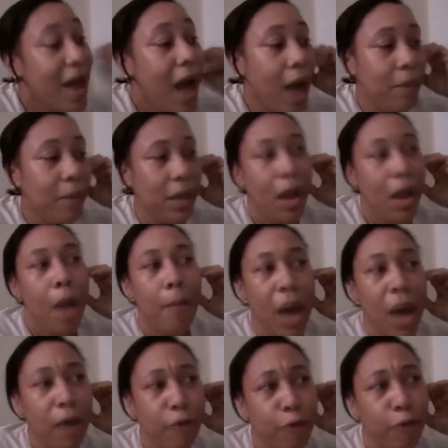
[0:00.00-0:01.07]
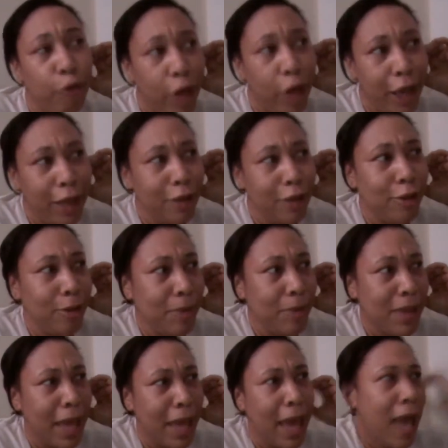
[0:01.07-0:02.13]
I mean, my friend, she was
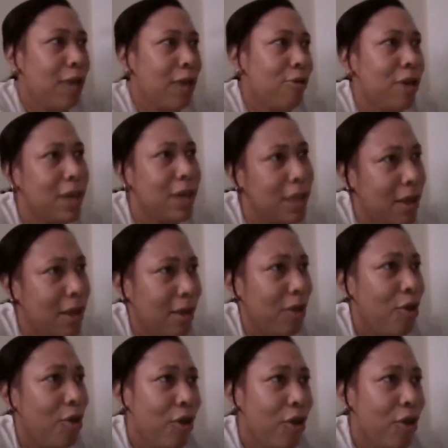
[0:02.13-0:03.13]
like, "How you gonna get